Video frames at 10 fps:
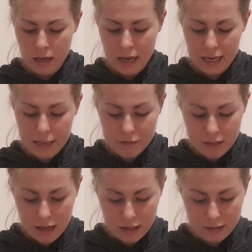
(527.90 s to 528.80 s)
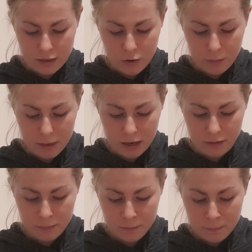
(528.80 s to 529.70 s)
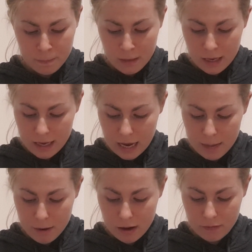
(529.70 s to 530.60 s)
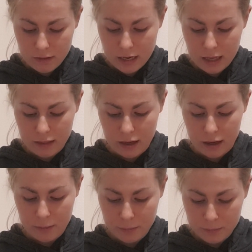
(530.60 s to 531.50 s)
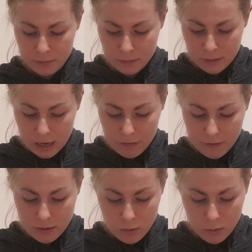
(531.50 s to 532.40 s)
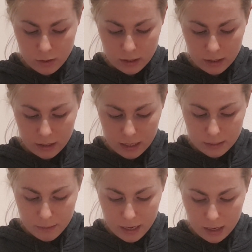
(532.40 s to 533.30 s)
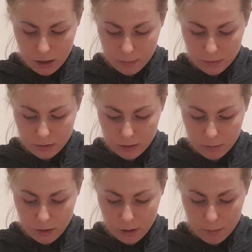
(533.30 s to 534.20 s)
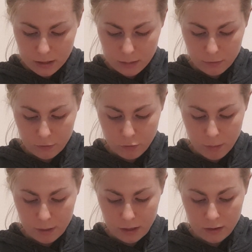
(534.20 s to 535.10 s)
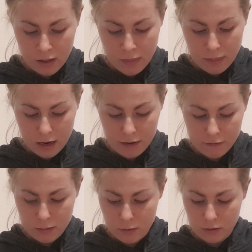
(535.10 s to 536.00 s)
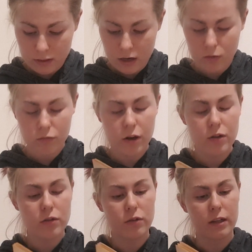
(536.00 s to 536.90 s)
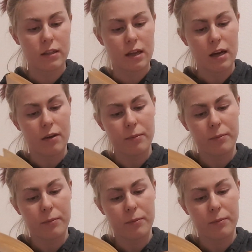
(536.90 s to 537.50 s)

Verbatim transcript: He lives there, said old Ben. He came out of the neck there. If he's caught in, he's making up to some young madam of a robin that lives amongst the old rose trees there.